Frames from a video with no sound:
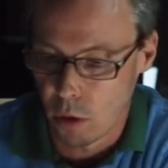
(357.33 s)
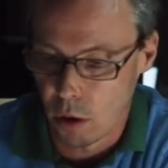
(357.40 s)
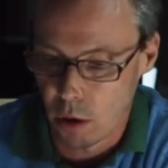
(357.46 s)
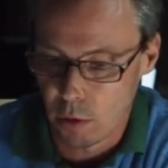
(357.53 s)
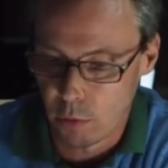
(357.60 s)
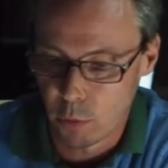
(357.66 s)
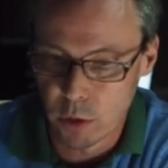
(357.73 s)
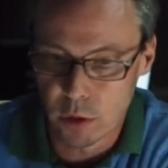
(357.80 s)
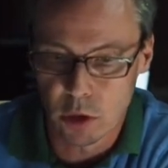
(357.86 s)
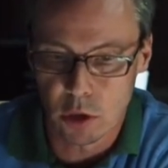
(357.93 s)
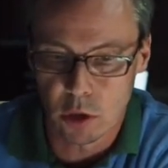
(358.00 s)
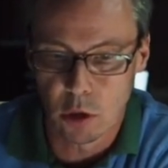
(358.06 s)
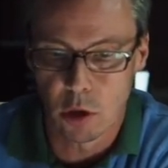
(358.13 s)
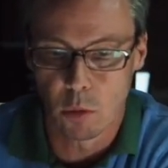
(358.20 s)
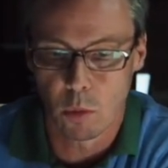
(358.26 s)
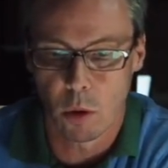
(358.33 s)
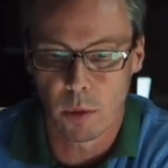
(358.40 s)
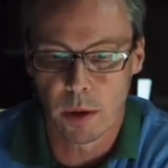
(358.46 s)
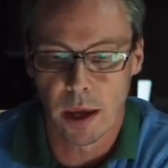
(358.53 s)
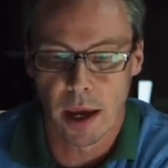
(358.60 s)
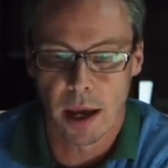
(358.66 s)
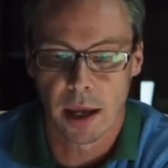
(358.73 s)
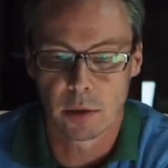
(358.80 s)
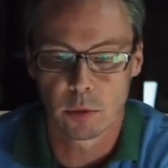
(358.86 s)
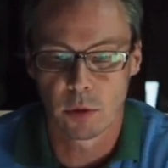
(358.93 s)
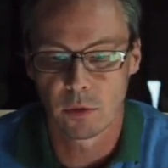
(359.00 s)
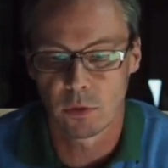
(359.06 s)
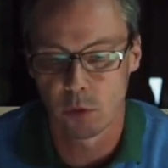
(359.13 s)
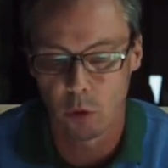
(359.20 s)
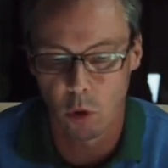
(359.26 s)
if we just look at what we had,
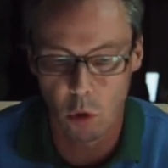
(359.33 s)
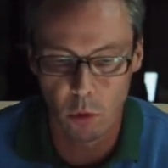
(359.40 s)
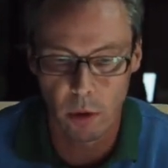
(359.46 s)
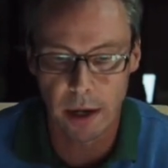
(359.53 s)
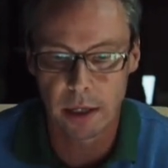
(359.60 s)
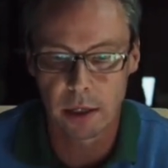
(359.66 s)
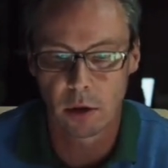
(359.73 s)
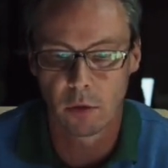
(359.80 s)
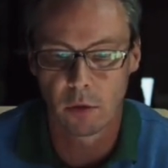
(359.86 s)
we've already